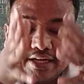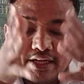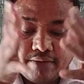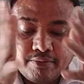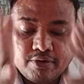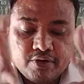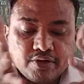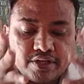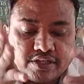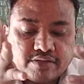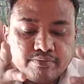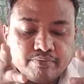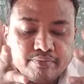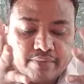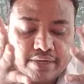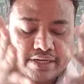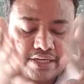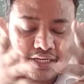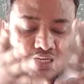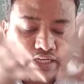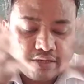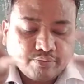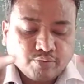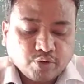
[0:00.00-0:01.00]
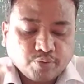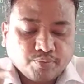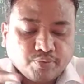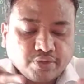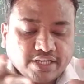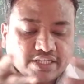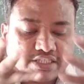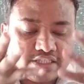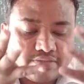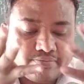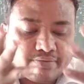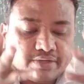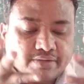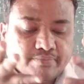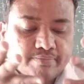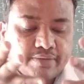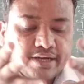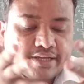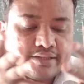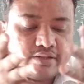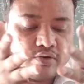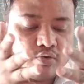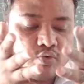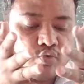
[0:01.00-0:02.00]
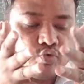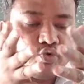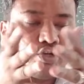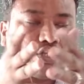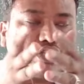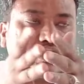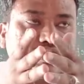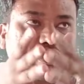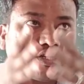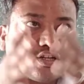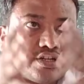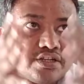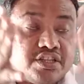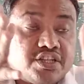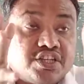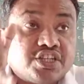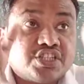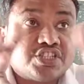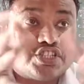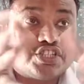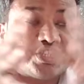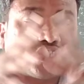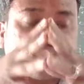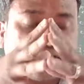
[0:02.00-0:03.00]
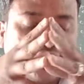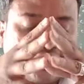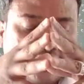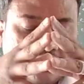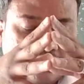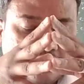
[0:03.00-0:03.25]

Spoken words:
unable to explain metallic property exhibited by the only certain crystal.